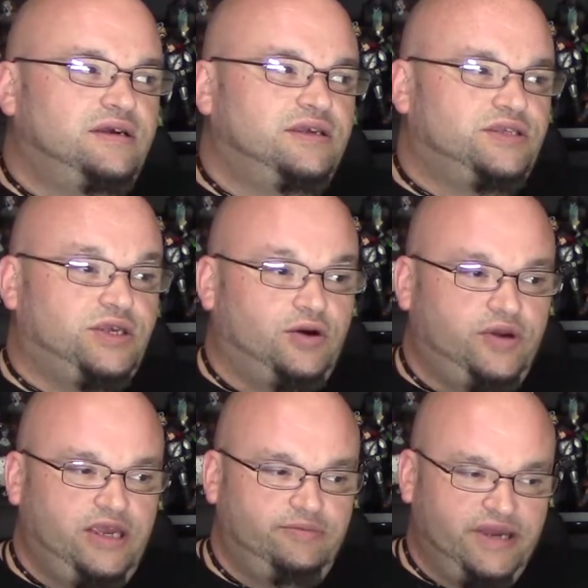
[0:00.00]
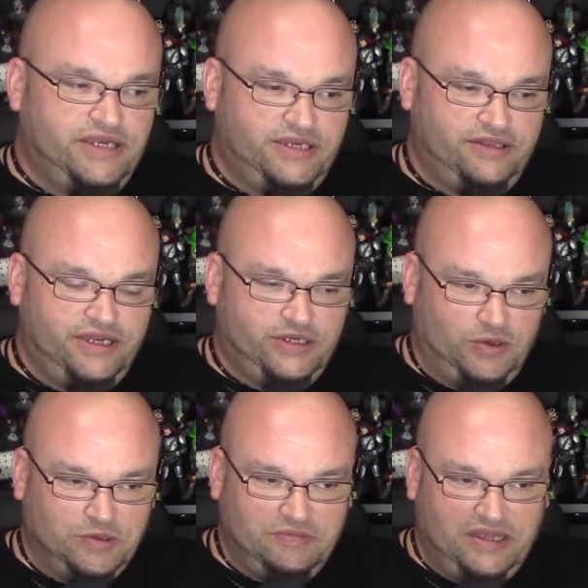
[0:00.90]
So he basically
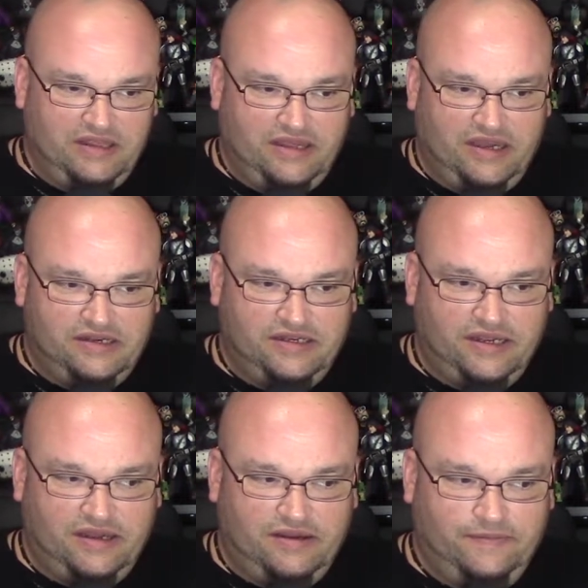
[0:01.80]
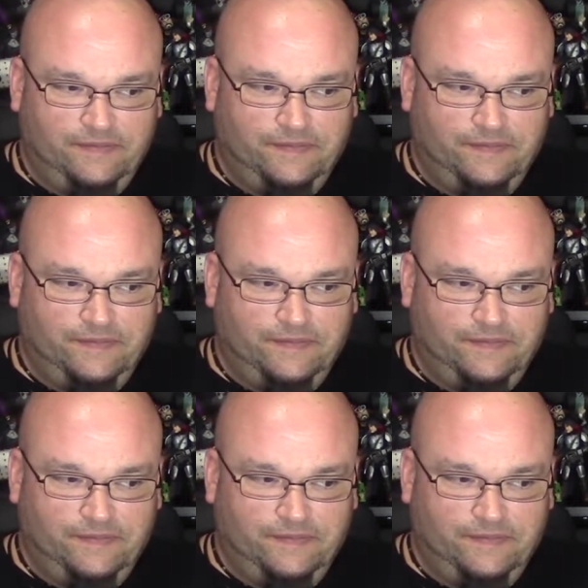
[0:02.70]
told me that, uh,